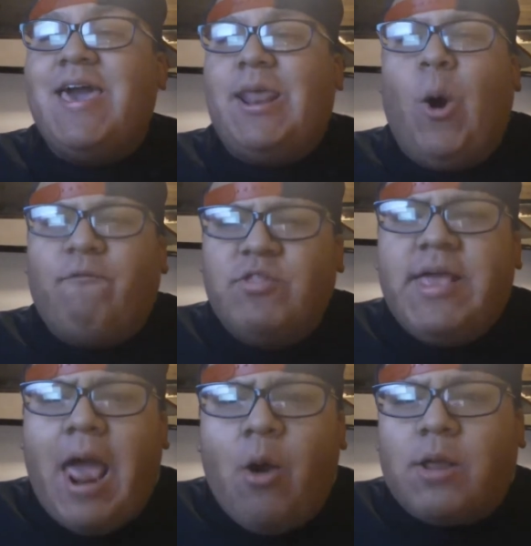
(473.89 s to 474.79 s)
and
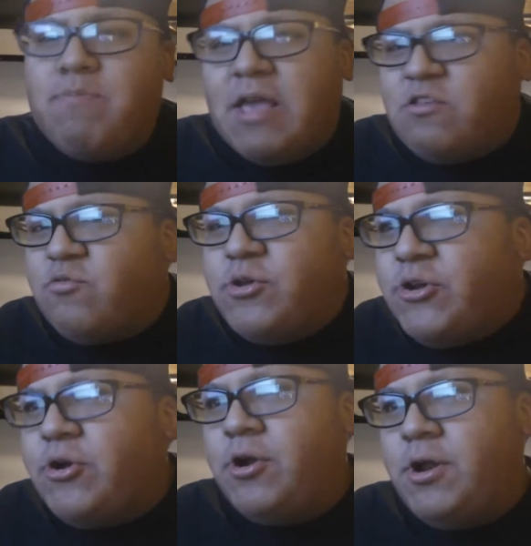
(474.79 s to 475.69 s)
hopefully Eric makes his
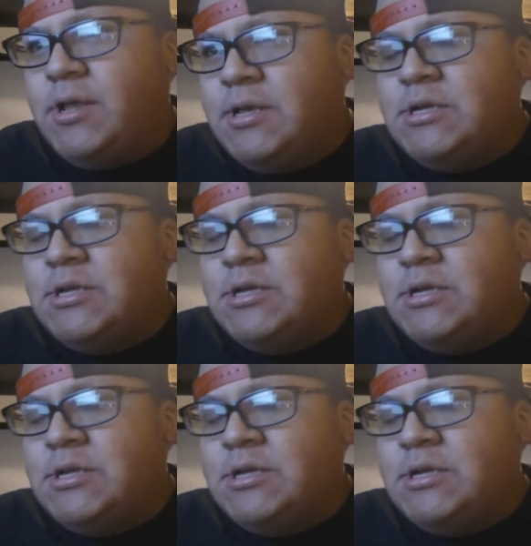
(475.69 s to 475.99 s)
return.